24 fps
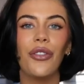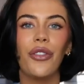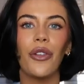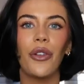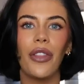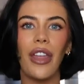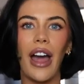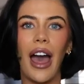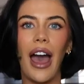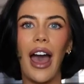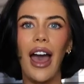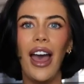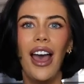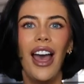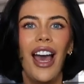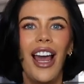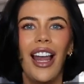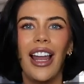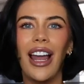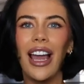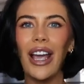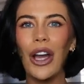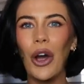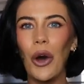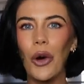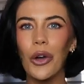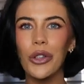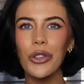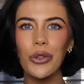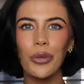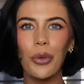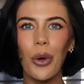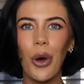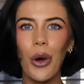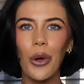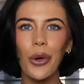for that like
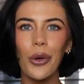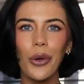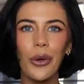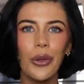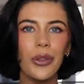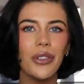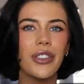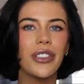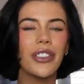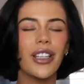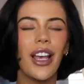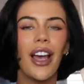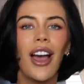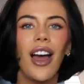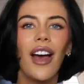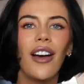Cotswolds